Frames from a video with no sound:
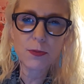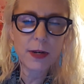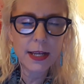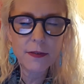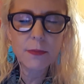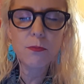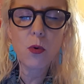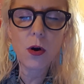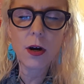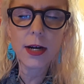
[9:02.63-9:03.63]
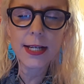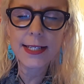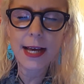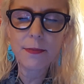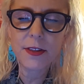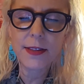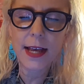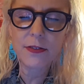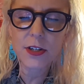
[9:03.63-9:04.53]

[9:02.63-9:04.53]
But even more in depth than that,